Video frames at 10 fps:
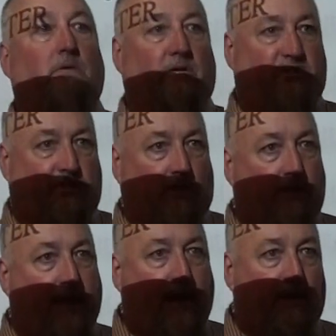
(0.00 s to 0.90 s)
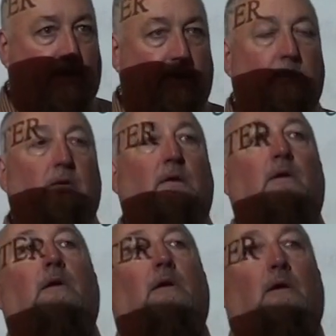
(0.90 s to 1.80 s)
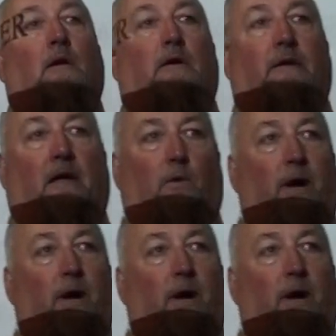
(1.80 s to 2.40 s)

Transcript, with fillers: it's still a battery. Now, the